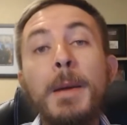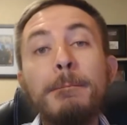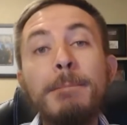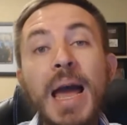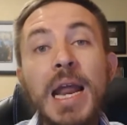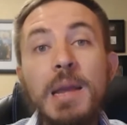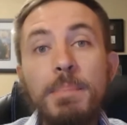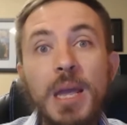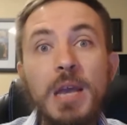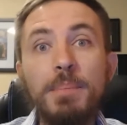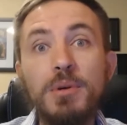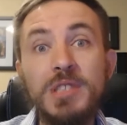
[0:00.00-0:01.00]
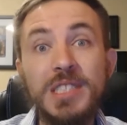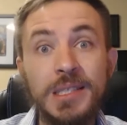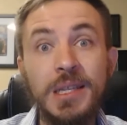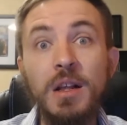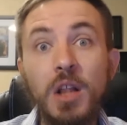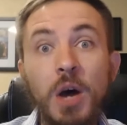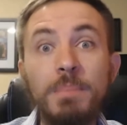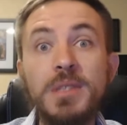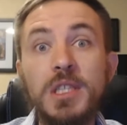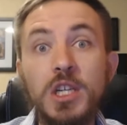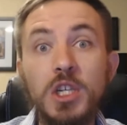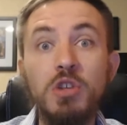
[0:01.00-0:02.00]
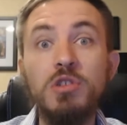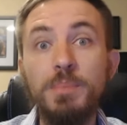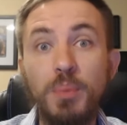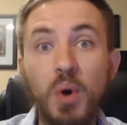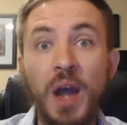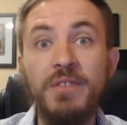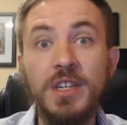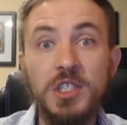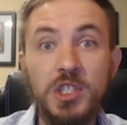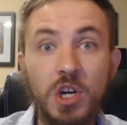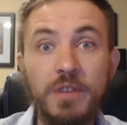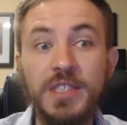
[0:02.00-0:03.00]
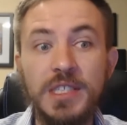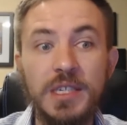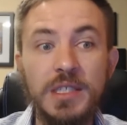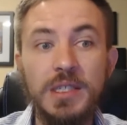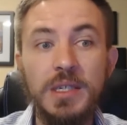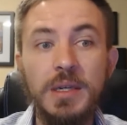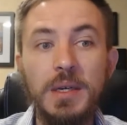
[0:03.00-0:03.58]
many people still opt to use private services.